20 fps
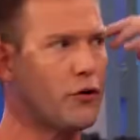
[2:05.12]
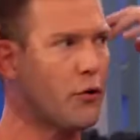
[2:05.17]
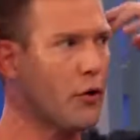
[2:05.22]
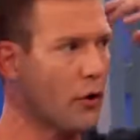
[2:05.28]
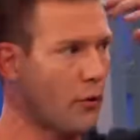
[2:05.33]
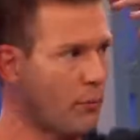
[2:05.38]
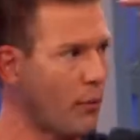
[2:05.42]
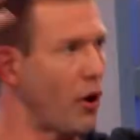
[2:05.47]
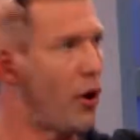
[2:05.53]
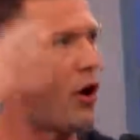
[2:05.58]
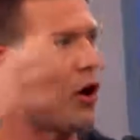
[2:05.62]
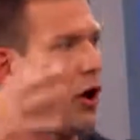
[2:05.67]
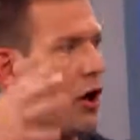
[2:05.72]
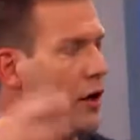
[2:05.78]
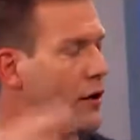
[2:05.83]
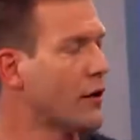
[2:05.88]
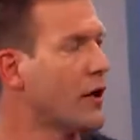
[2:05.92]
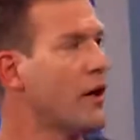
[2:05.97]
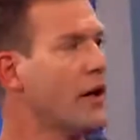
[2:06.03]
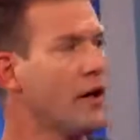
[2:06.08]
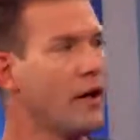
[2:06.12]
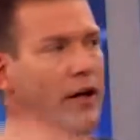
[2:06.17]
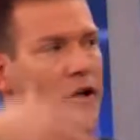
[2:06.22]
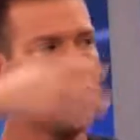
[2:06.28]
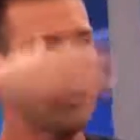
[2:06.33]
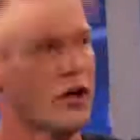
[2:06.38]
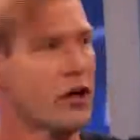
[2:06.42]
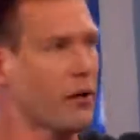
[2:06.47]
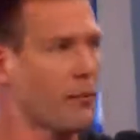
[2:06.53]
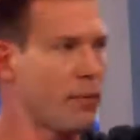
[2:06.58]
you are bald,
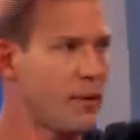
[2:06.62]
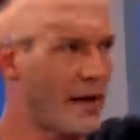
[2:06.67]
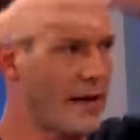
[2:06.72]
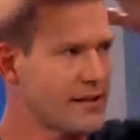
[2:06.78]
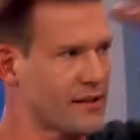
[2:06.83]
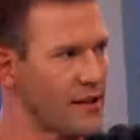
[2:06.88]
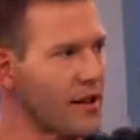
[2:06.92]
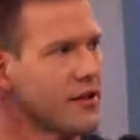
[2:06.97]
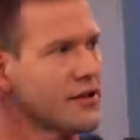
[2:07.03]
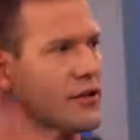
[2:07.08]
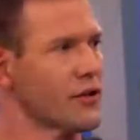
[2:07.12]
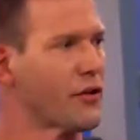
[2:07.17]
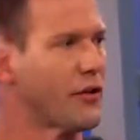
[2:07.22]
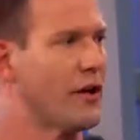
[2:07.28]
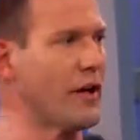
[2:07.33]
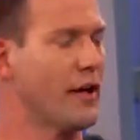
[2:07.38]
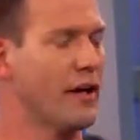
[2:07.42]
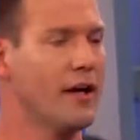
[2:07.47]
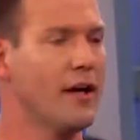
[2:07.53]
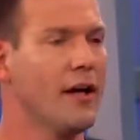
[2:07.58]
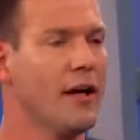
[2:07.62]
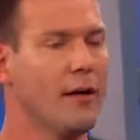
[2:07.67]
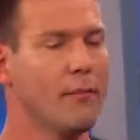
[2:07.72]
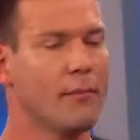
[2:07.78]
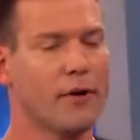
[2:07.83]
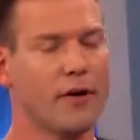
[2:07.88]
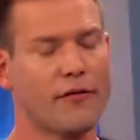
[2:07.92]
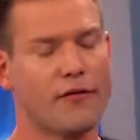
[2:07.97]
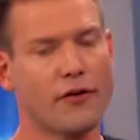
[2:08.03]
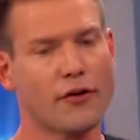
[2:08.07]
you can apply sunscreen. Mm-hmm.
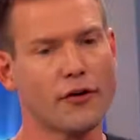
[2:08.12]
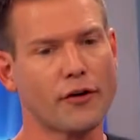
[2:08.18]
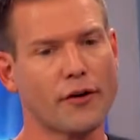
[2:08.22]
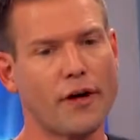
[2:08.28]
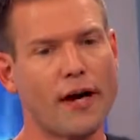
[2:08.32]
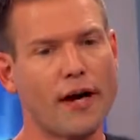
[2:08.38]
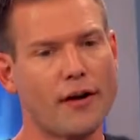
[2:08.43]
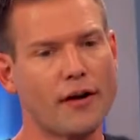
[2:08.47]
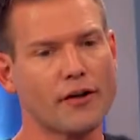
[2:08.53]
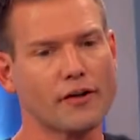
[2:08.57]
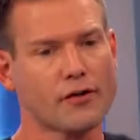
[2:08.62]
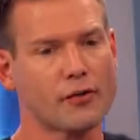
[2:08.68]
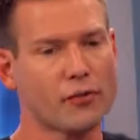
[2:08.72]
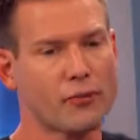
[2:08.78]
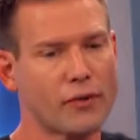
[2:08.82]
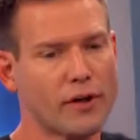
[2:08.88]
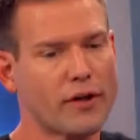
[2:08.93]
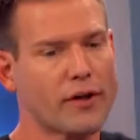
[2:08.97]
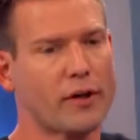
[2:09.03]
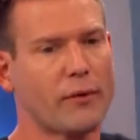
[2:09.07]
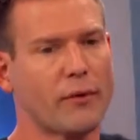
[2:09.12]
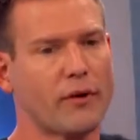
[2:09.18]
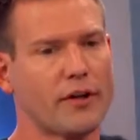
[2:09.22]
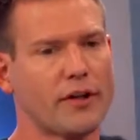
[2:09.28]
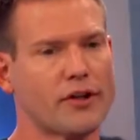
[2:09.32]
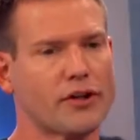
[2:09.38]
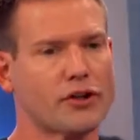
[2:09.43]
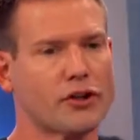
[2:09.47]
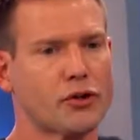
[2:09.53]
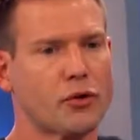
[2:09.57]
But if your hair is really,
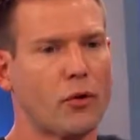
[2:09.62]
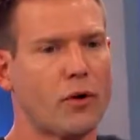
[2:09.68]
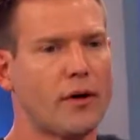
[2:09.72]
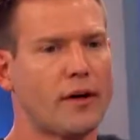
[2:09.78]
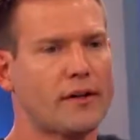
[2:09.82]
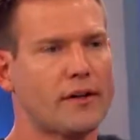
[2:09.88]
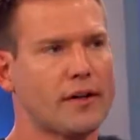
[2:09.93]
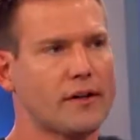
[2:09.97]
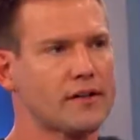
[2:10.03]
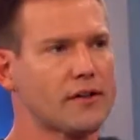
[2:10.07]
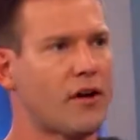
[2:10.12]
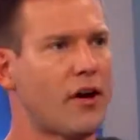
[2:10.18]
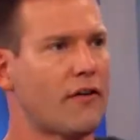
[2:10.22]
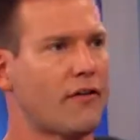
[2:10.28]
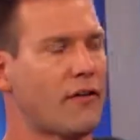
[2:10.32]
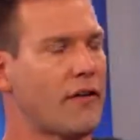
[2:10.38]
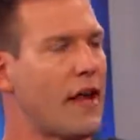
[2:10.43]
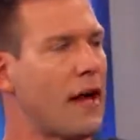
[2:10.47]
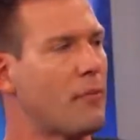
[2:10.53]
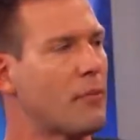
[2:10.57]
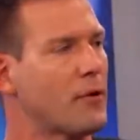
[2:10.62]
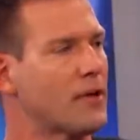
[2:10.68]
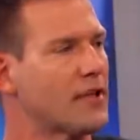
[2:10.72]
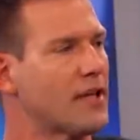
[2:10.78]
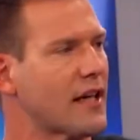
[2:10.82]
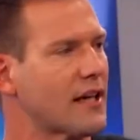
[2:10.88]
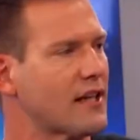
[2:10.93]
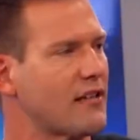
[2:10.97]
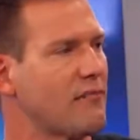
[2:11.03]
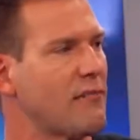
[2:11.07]
really short, doesn't offer that
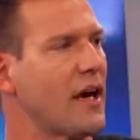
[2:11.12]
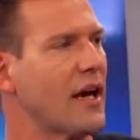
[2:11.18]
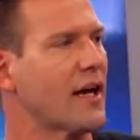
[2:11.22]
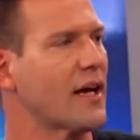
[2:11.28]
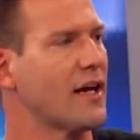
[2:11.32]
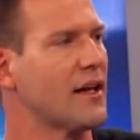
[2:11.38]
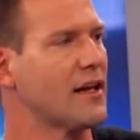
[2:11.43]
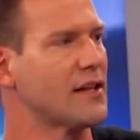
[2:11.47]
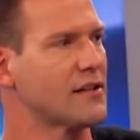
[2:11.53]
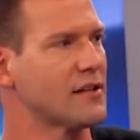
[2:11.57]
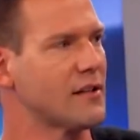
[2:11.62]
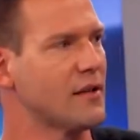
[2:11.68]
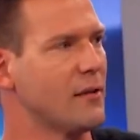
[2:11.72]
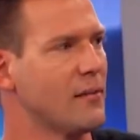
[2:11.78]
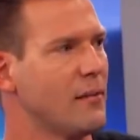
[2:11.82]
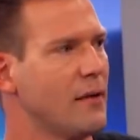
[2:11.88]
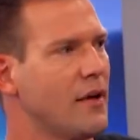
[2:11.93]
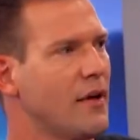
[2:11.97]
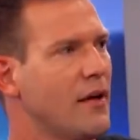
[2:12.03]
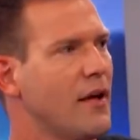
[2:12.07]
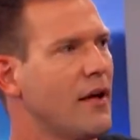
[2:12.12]
protective mechanism,